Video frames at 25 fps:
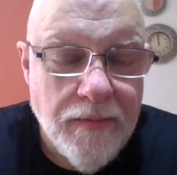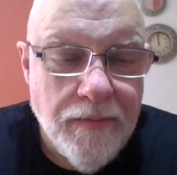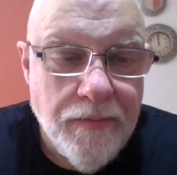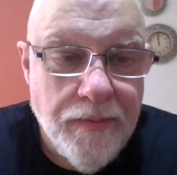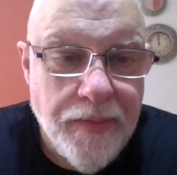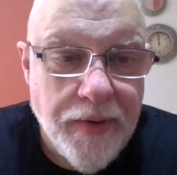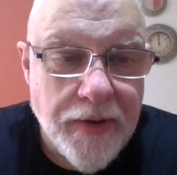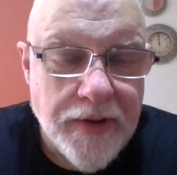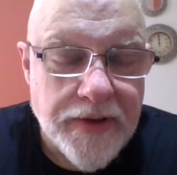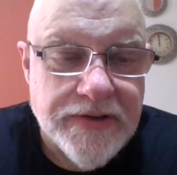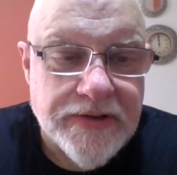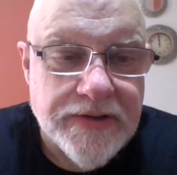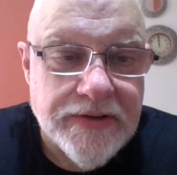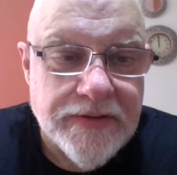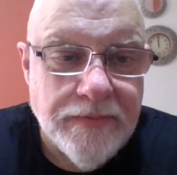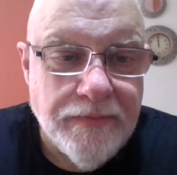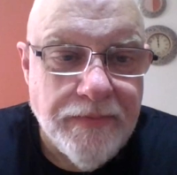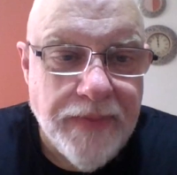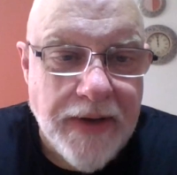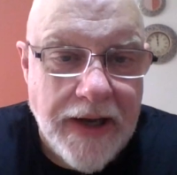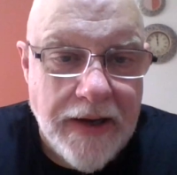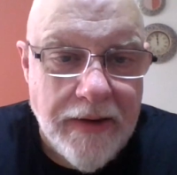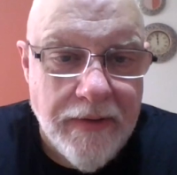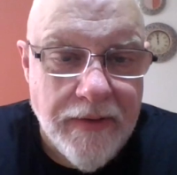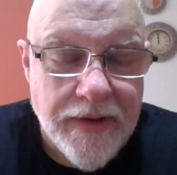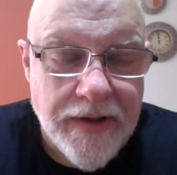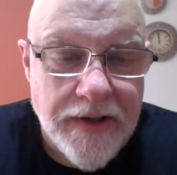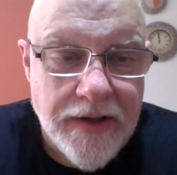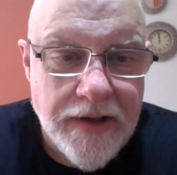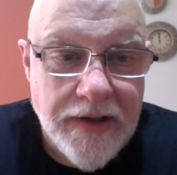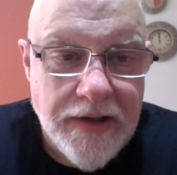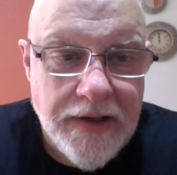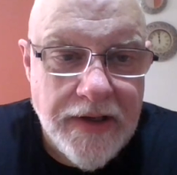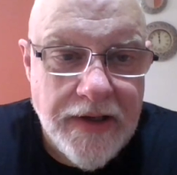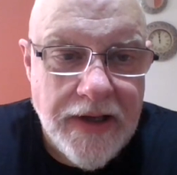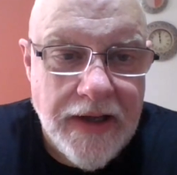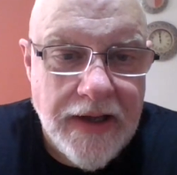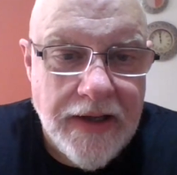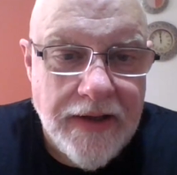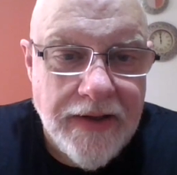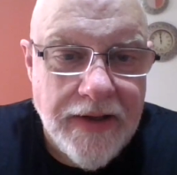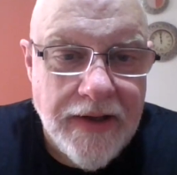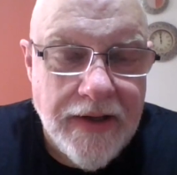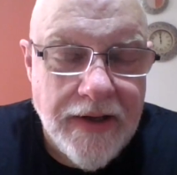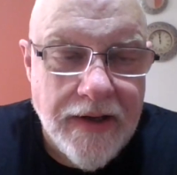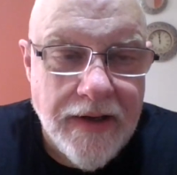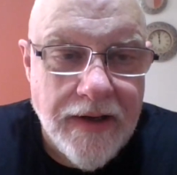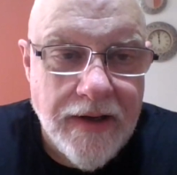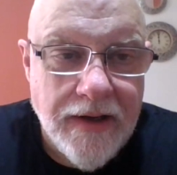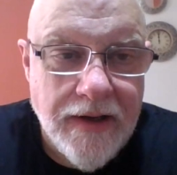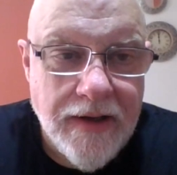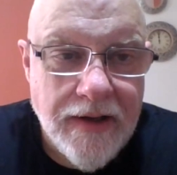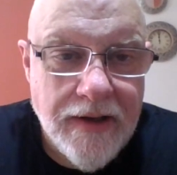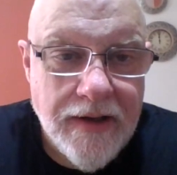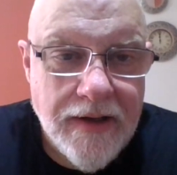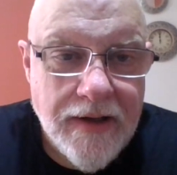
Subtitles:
books pirated and then